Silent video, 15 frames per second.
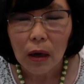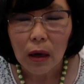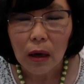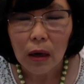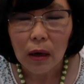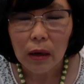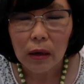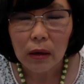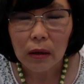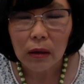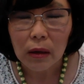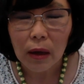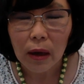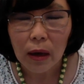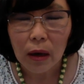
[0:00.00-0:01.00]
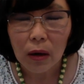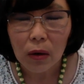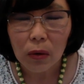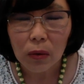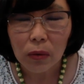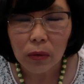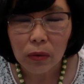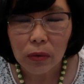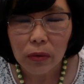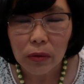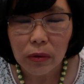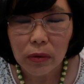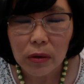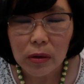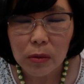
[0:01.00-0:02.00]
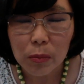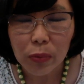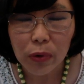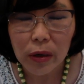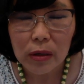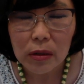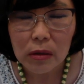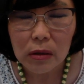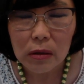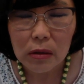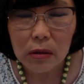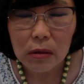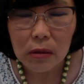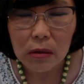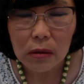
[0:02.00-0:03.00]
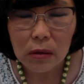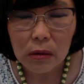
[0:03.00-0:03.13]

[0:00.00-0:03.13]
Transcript: I allow this presence.